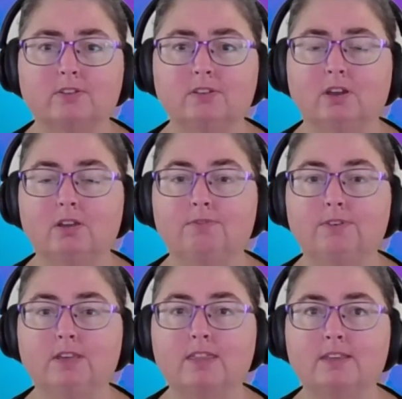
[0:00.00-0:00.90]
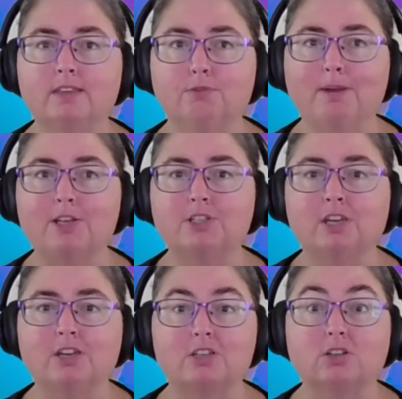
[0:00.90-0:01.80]
so if you get the
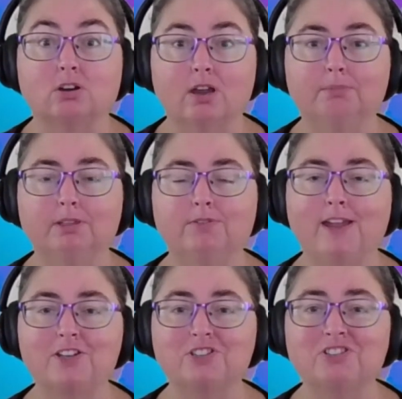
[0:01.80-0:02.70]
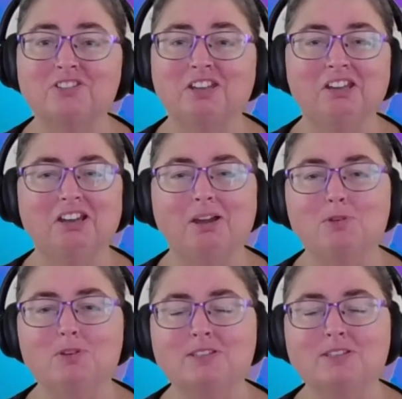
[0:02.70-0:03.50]
information in a timely fashion, I'm